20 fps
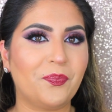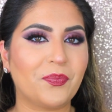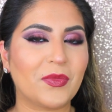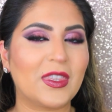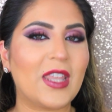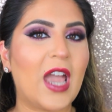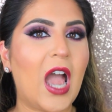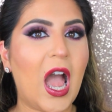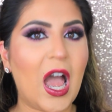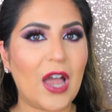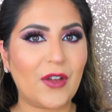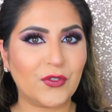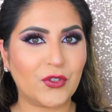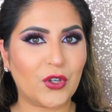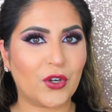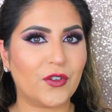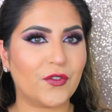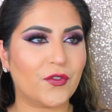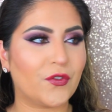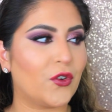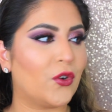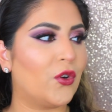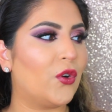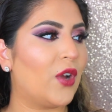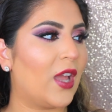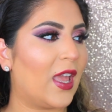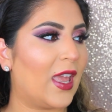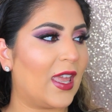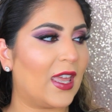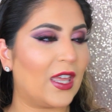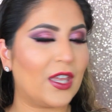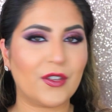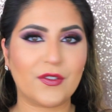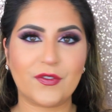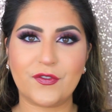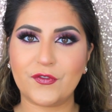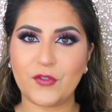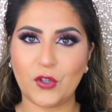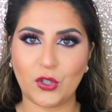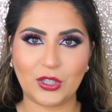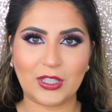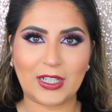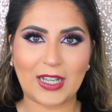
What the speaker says: Now I've gone for a full